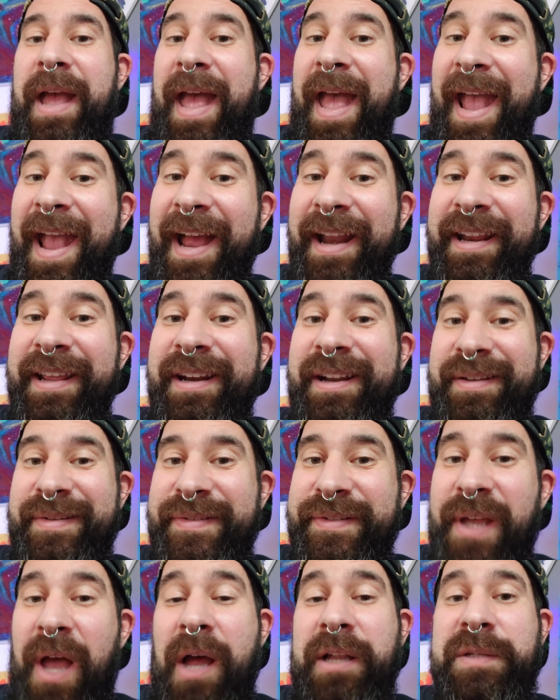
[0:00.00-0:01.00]
add in a
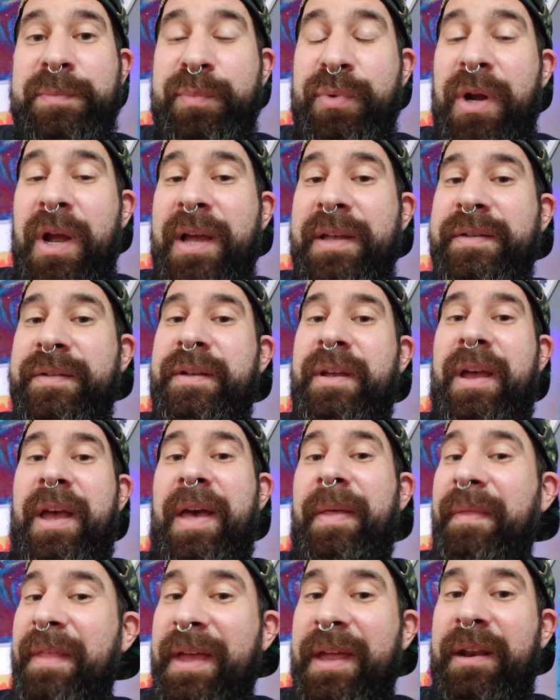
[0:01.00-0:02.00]
SOTS press,
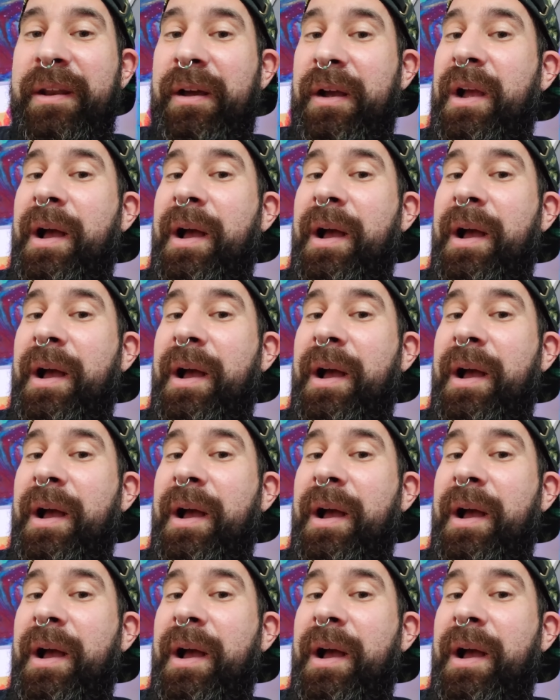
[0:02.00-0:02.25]
and then a